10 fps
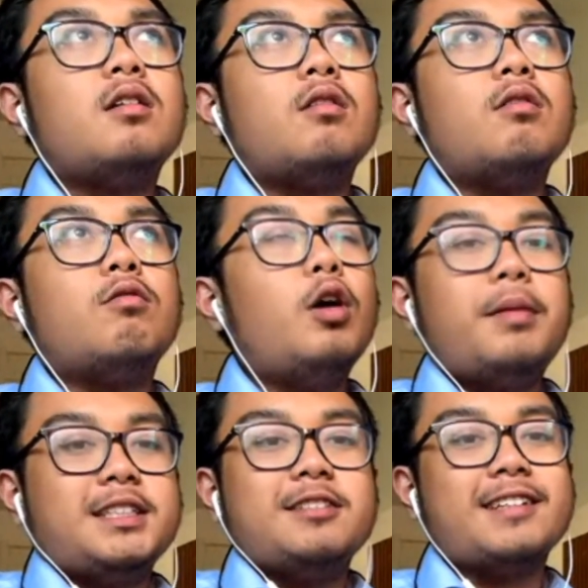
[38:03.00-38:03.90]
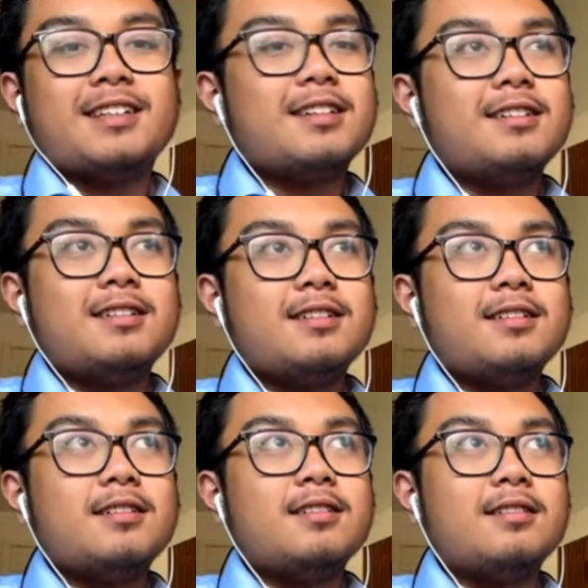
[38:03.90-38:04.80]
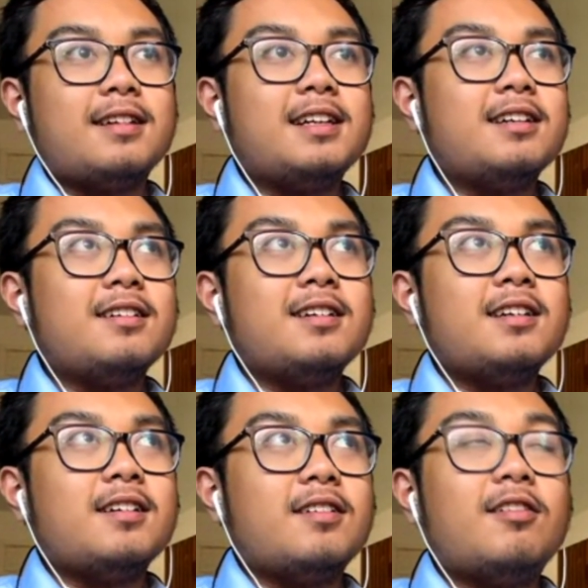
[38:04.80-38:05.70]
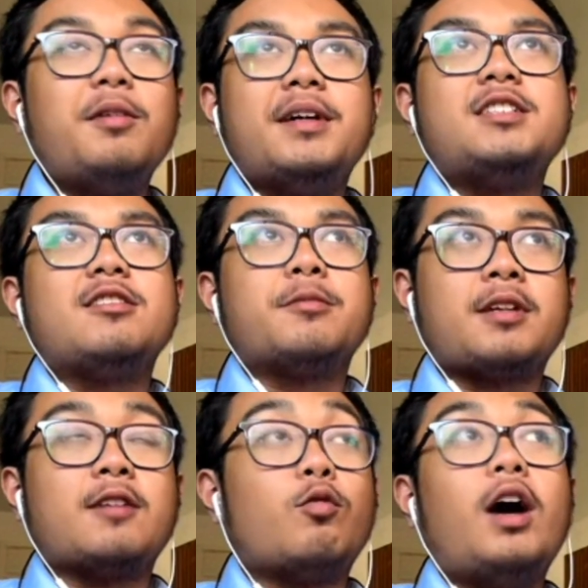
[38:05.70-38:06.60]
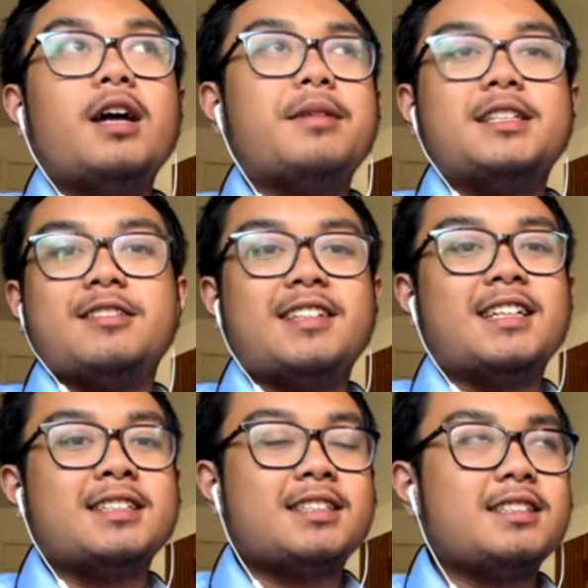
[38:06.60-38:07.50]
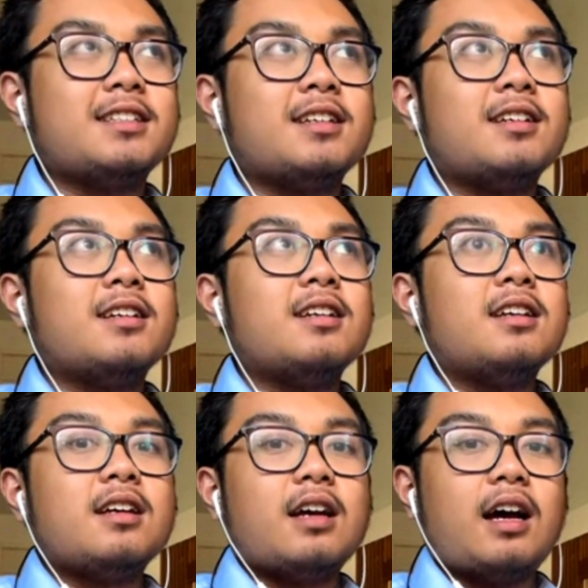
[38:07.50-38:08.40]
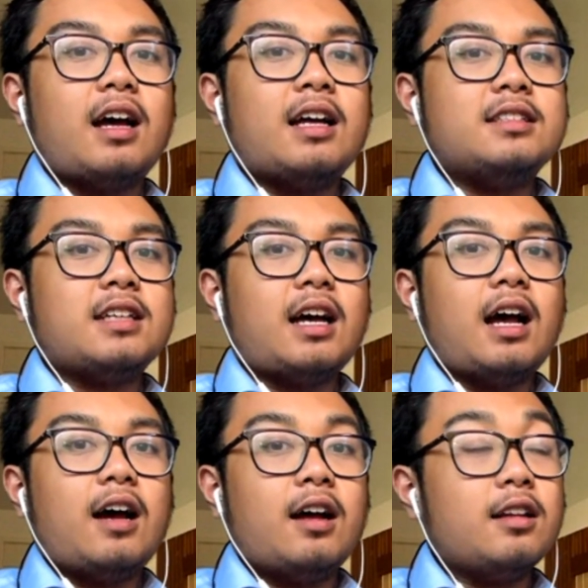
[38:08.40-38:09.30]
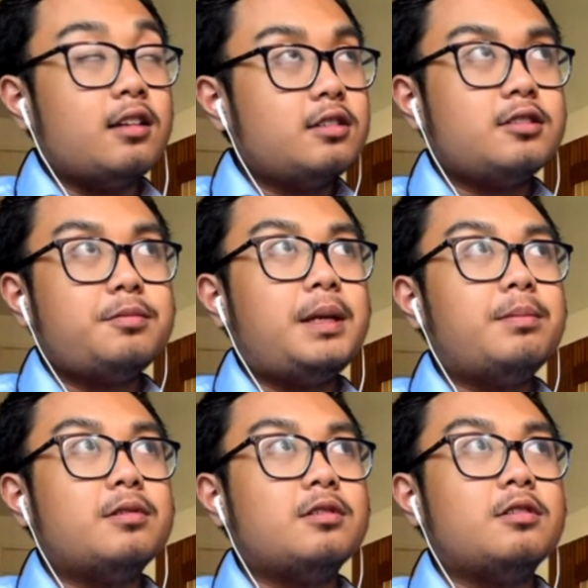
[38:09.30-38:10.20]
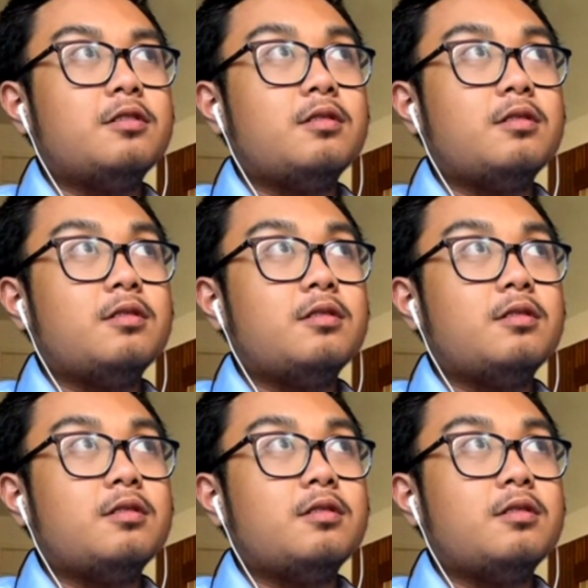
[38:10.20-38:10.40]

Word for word: "What am I doing? Right? What am I doing in my life? Why am I doing this?" And a lot of people